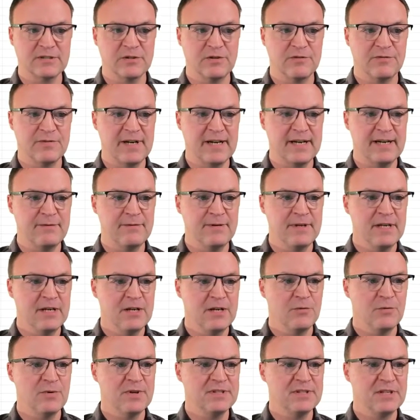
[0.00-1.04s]
So if I
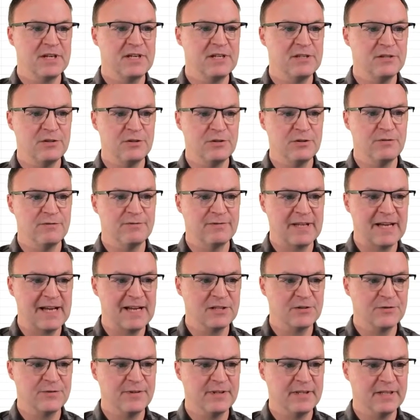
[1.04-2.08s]
was going to do
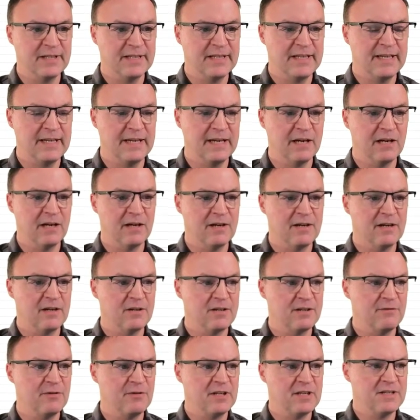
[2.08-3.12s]
flash fill here, and
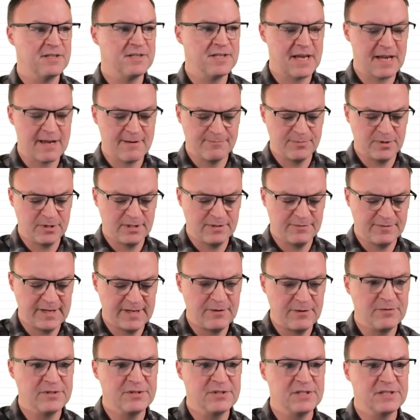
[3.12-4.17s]
I'll give you an example, if
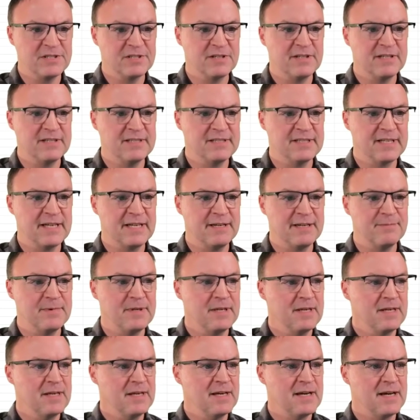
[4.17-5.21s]
I was just going to type
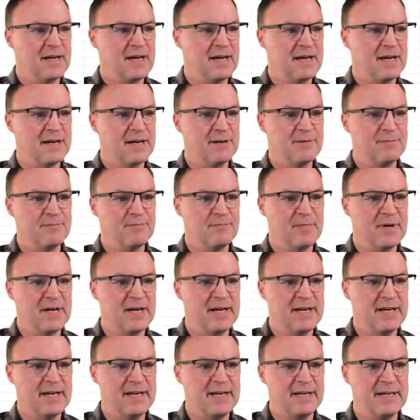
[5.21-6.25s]

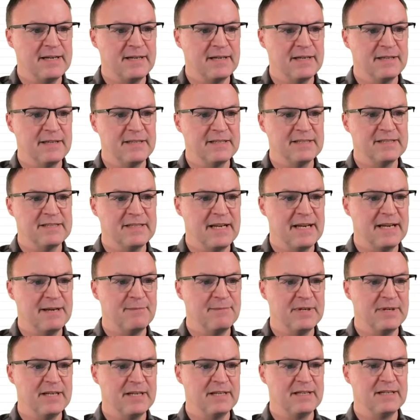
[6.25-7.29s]
this
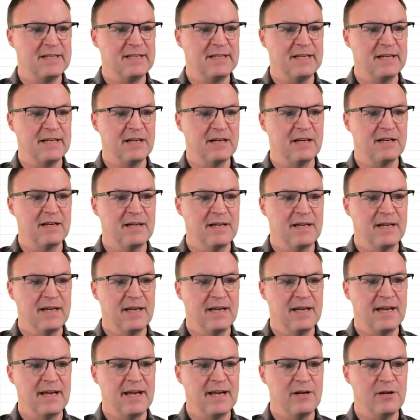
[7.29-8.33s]
name in here,
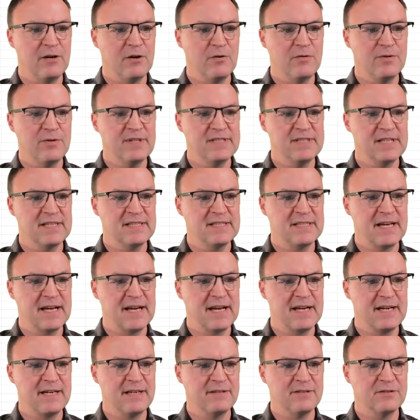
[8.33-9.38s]
and notice as
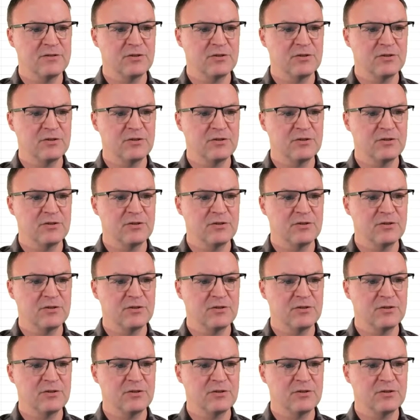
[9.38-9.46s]
I